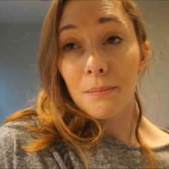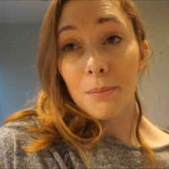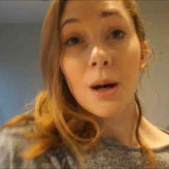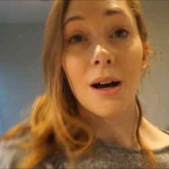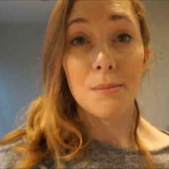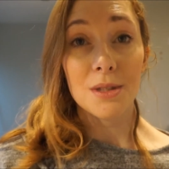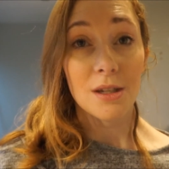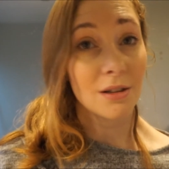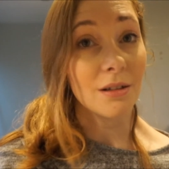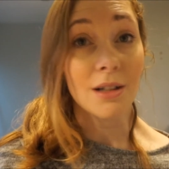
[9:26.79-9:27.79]
but I'm
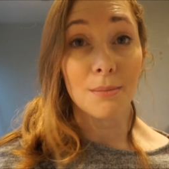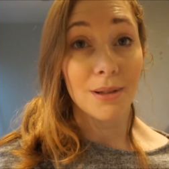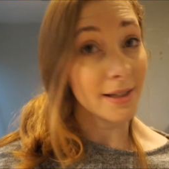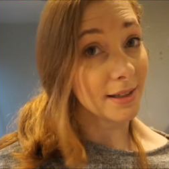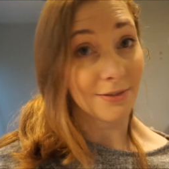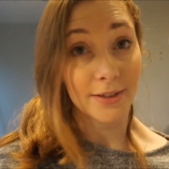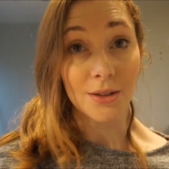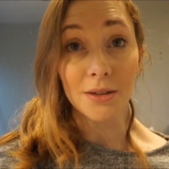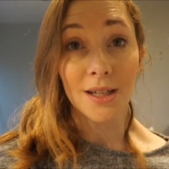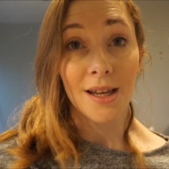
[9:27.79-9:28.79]
still completely
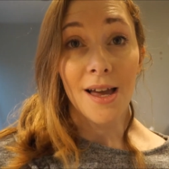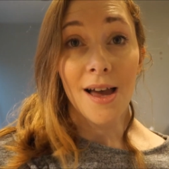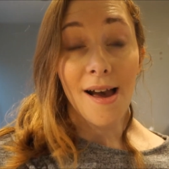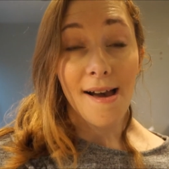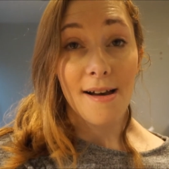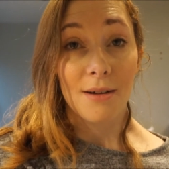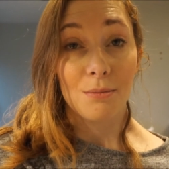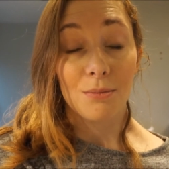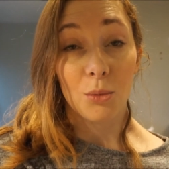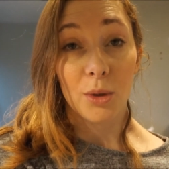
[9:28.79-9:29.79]
filled
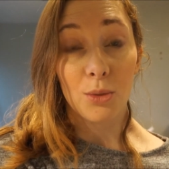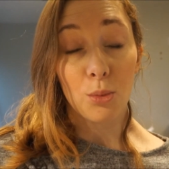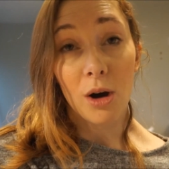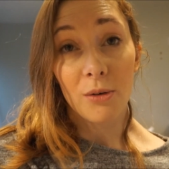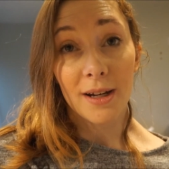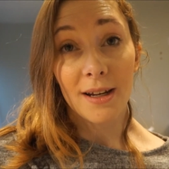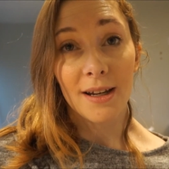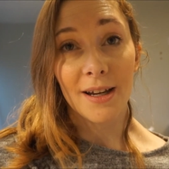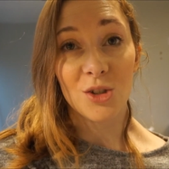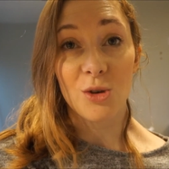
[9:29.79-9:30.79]
with worry
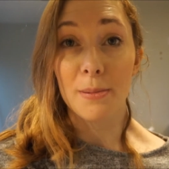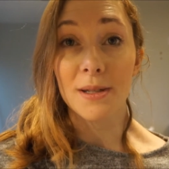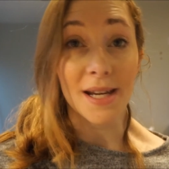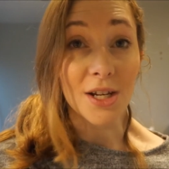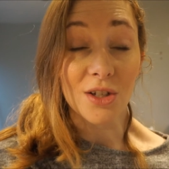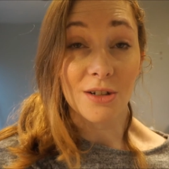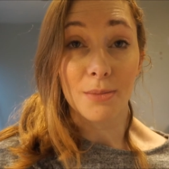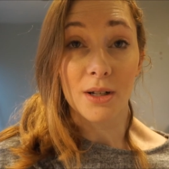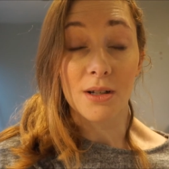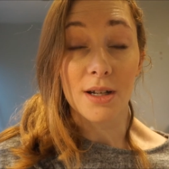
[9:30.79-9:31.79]
and trepidation
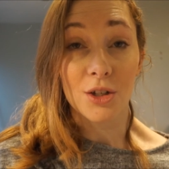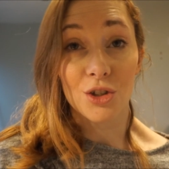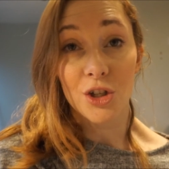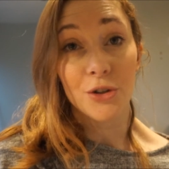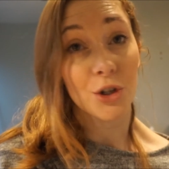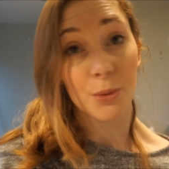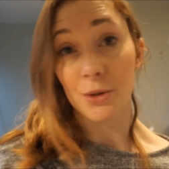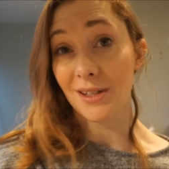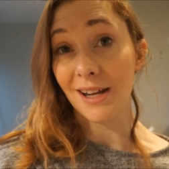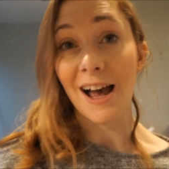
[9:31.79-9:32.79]
because I just don't know
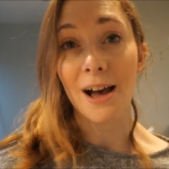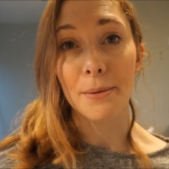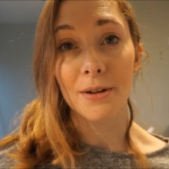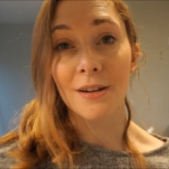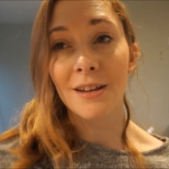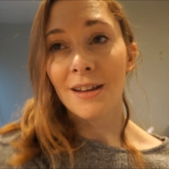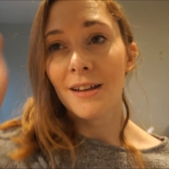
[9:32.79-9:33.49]
what's going to happen.